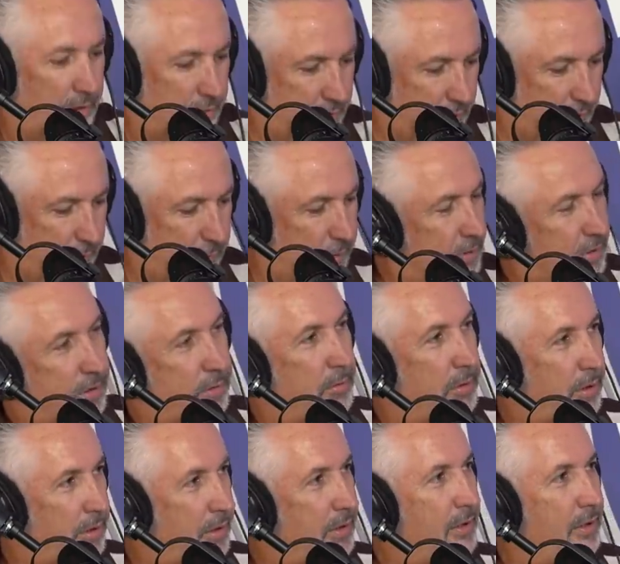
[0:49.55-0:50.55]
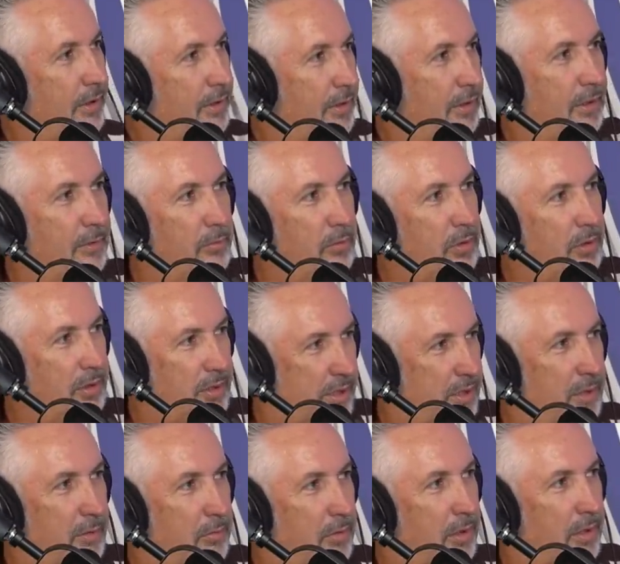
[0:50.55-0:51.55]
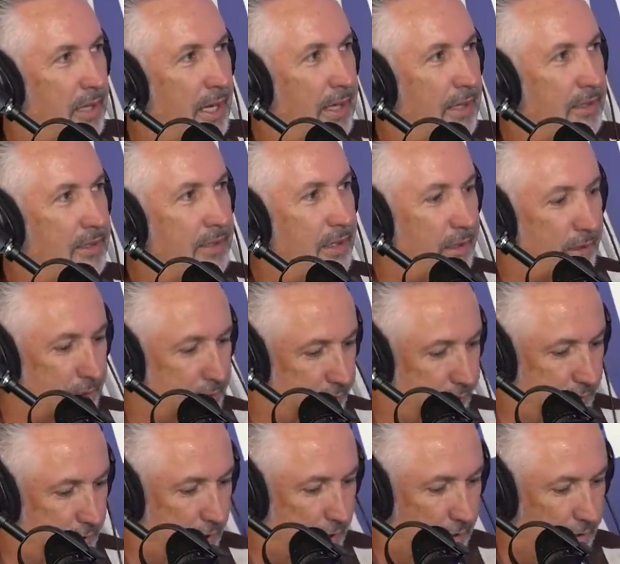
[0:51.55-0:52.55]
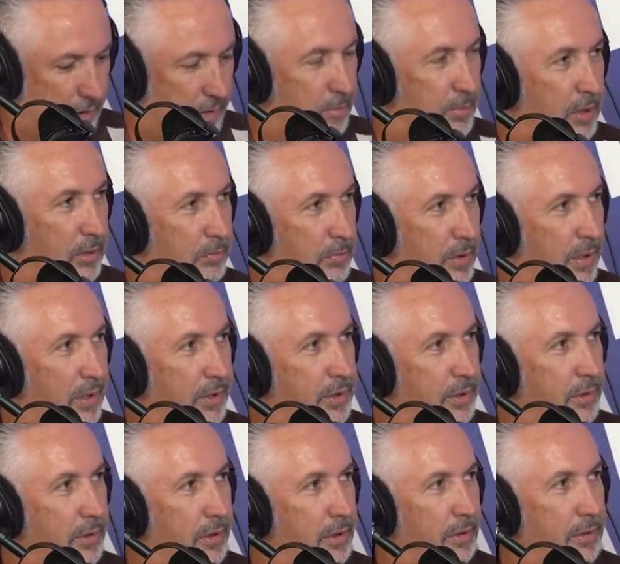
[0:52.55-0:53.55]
Okay. Well, shall we hit the theme? You seem relaxed now that you've talked about pleasuring